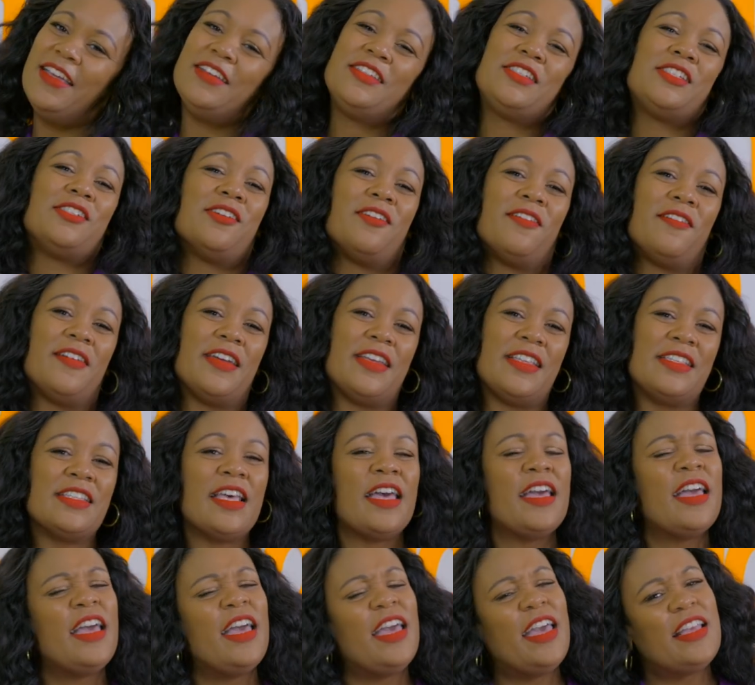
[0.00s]
It sure is.
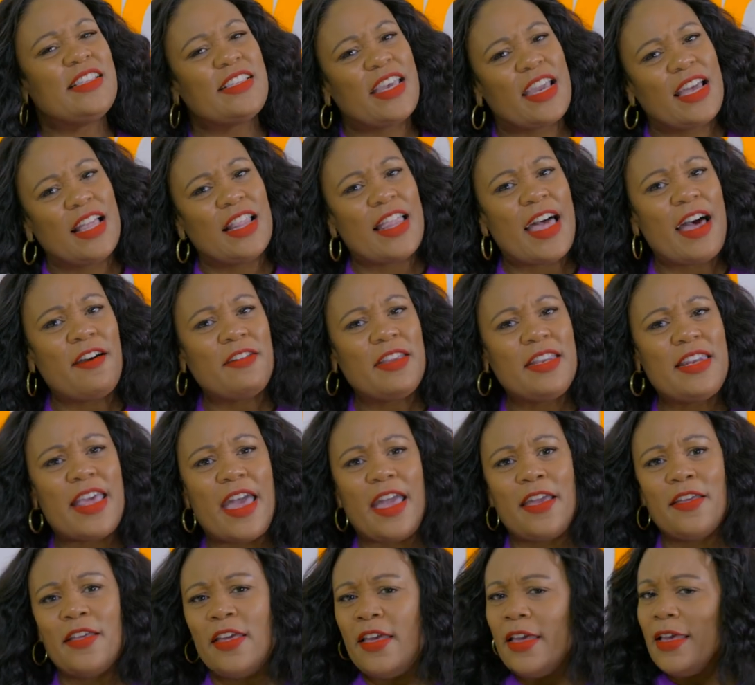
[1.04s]
It's a cloudy
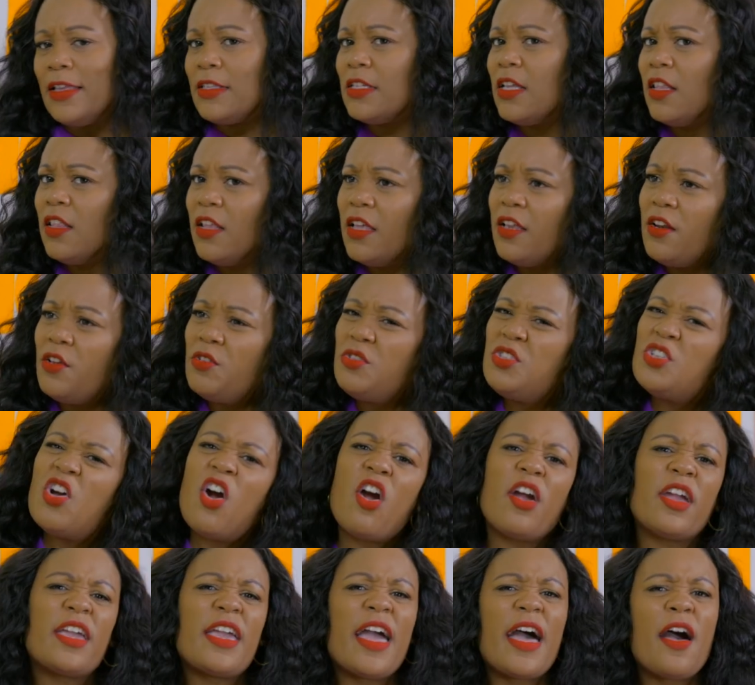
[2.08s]
day. It's a little
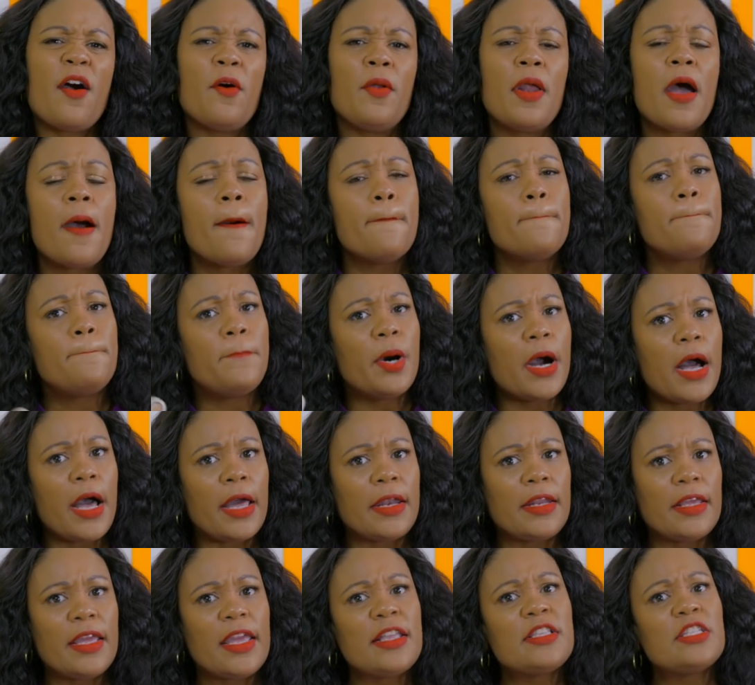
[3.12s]
dark out,
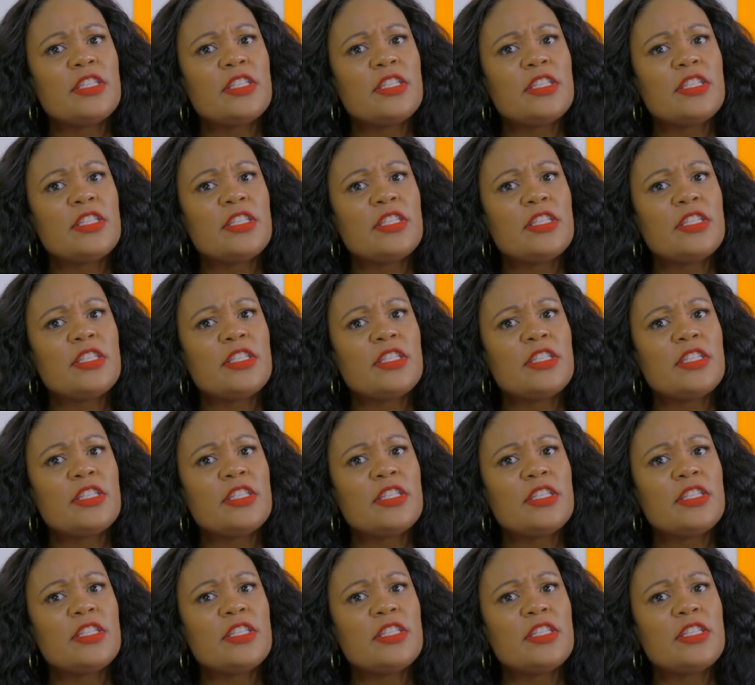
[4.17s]
but